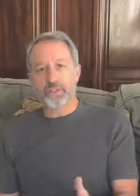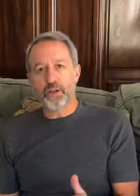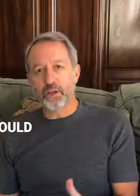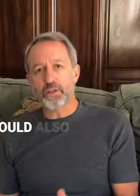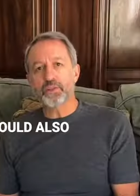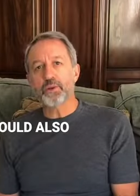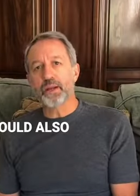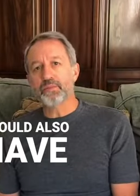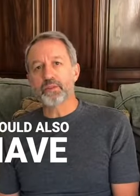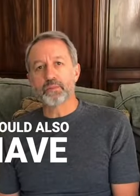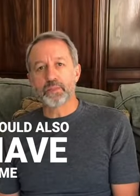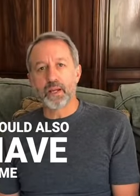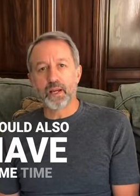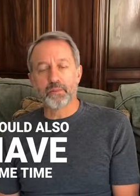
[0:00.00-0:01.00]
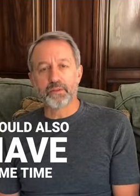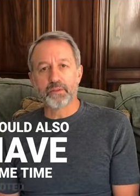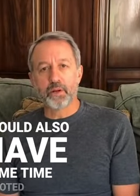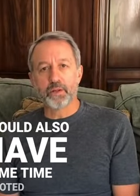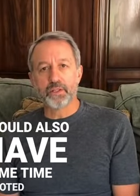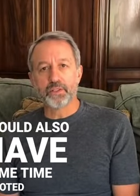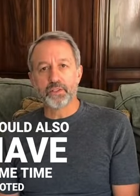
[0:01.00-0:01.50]
should also have some time
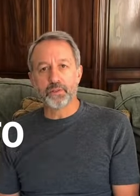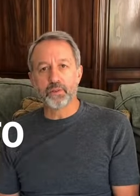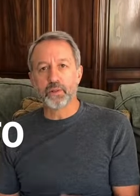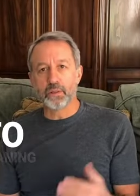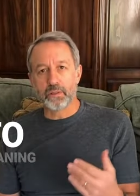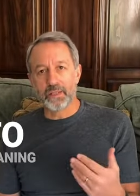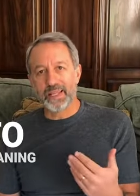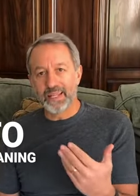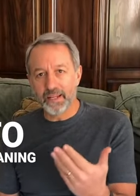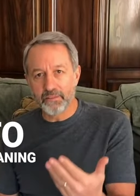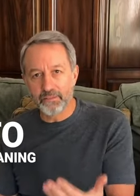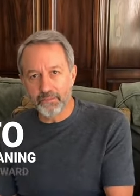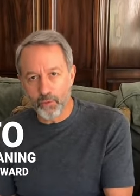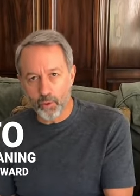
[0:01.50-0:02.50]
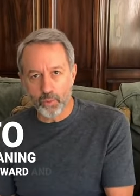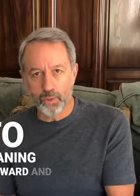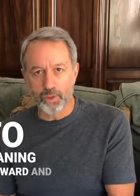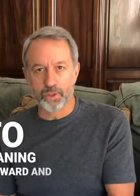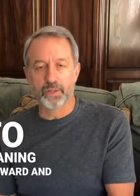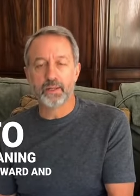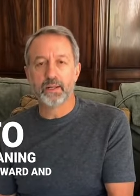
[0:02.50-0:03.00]
devoted to leaning
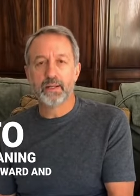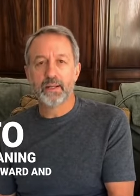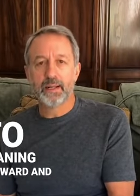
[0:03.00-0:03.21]
forward.